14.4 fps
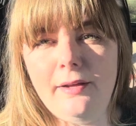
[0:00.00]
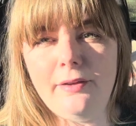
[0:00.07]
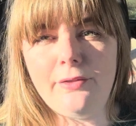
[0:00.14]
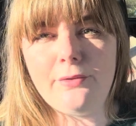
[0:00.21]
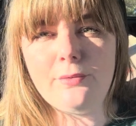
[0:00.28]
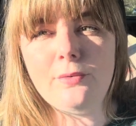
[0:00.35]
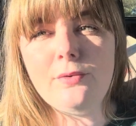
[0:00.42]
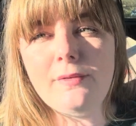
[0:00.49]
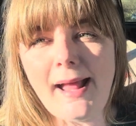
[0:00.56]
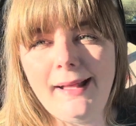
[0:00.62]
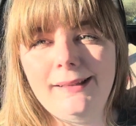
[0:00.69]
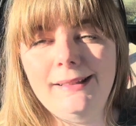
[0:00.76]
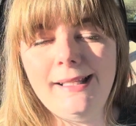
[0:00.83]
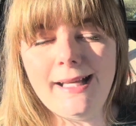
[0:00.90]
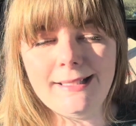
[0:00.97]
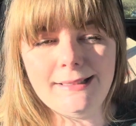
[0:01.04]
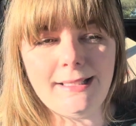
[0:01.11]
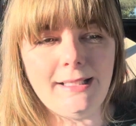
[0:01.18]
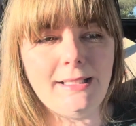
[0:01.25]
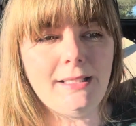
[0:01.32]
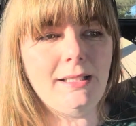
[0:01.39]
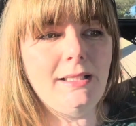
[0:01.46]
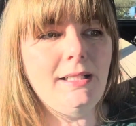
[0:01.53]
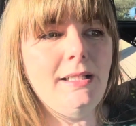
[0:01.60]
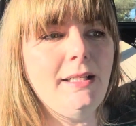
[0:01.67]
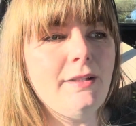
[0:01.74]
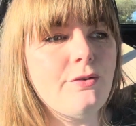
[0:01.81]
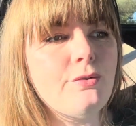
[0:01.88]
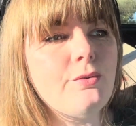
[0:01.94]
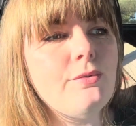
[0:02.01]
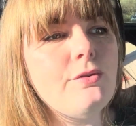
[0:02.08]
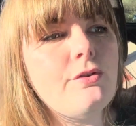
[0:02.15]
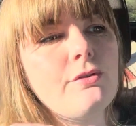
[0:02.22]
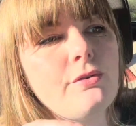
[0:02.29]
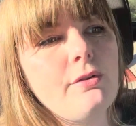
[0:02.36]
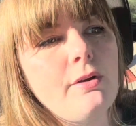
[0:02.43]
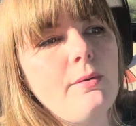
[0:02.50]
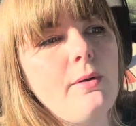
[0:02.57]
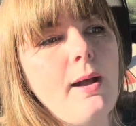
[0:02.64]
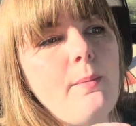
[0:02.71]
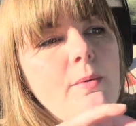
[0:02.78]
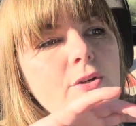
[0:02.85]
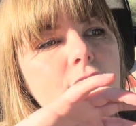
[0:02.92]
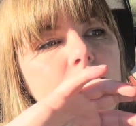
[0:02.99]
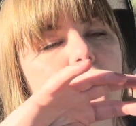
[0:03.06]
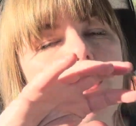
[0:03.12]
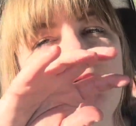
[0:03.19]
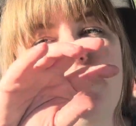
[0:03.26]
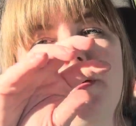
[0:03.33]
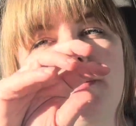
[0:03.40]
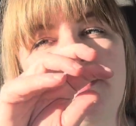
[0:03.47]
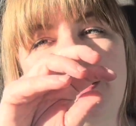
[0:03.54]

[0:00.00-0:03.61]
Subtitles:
through that lesson, and we go from